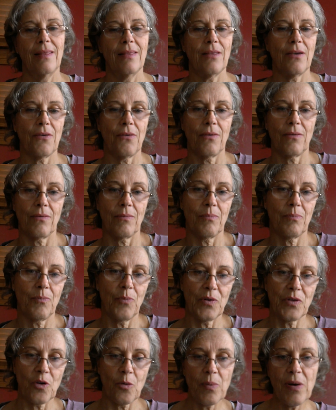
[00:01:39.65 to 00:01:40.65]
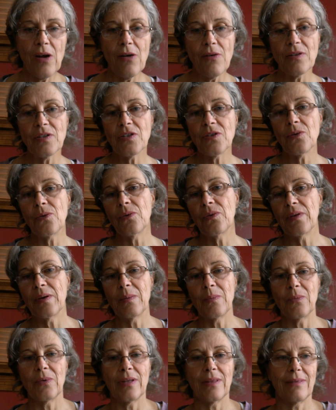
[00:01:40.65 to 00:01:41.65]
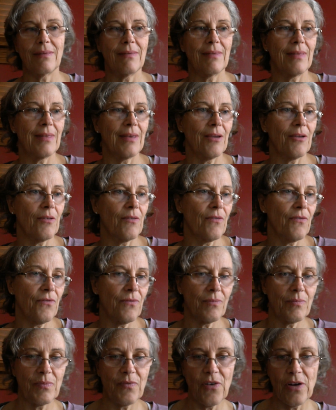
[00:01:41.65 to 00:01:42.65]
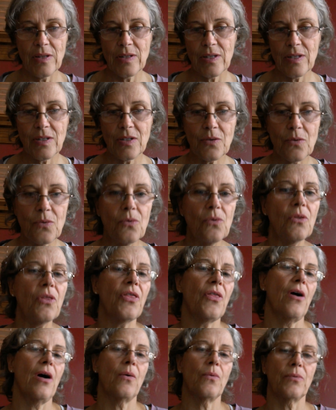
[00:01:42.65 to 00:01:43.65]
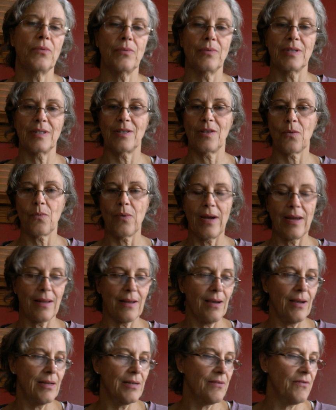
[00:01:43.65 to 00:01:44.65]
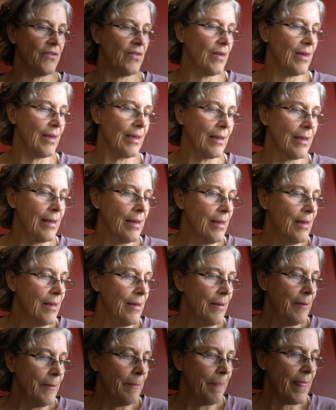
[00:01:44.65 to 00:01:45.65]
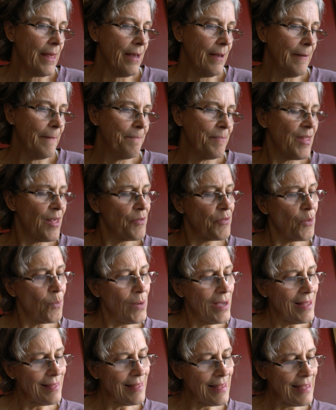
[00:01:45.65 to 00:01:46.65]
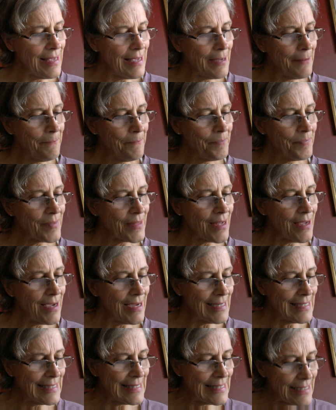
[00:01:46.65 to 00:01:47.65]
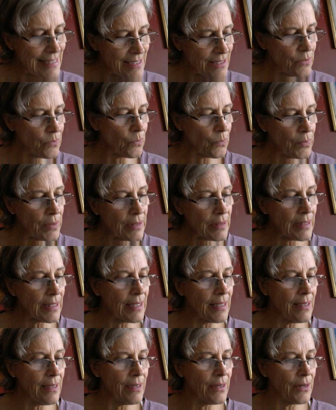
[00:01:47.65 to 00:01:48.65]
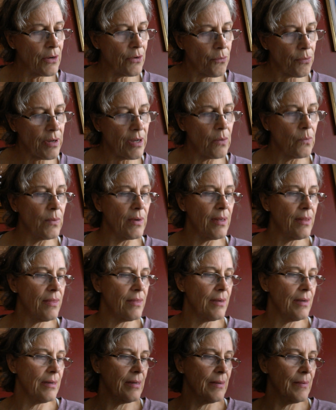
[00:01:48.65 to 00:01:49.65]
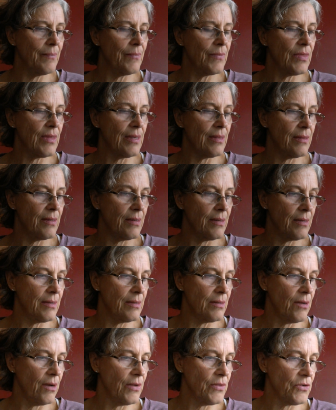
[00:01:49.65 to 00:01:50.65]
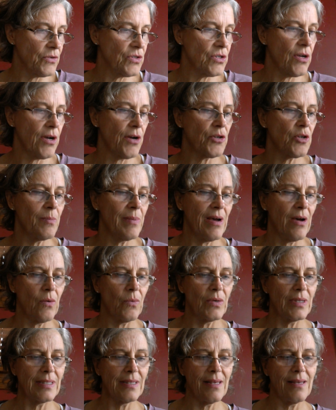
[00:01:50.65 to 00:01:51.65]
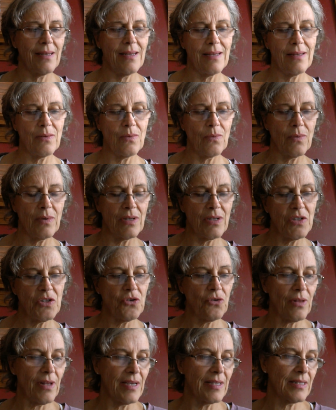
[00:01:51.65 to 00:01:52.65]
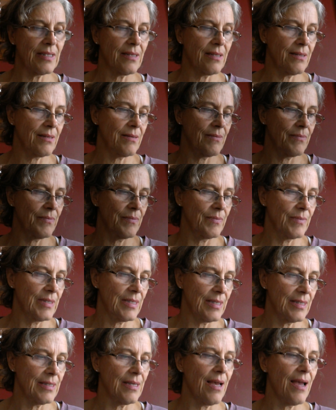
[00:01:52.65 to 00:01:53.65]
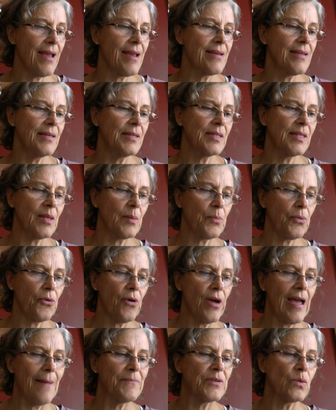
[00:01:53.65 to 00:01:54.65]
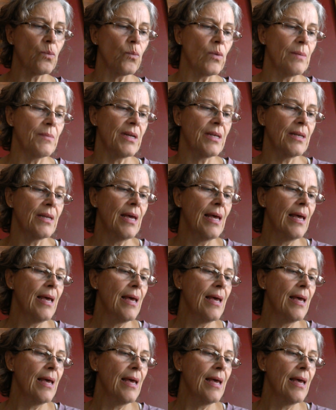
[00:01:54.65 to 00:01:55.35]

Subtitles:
What their parents told them, what their friends at school thought was the right kind of thing. The one thing I didn't really agree with that the authors talked about was that in industrialized societies that perhaps women